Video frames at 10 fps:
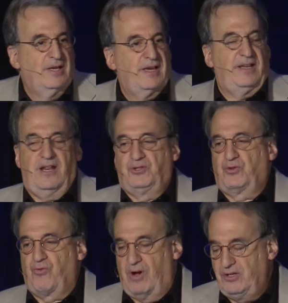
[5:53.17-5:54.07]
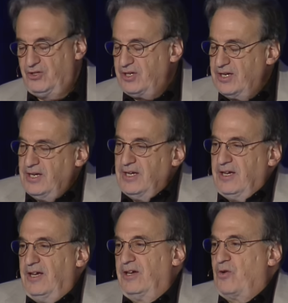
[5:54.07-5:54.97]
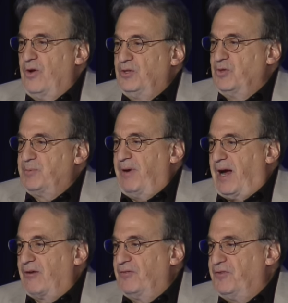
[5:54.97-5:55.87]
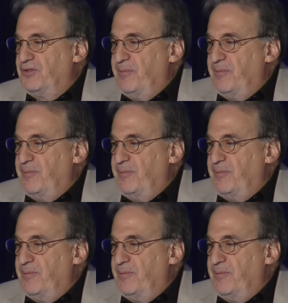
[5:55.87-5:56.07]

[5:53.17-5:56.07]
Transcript: And he had to trudge, according to his biographer,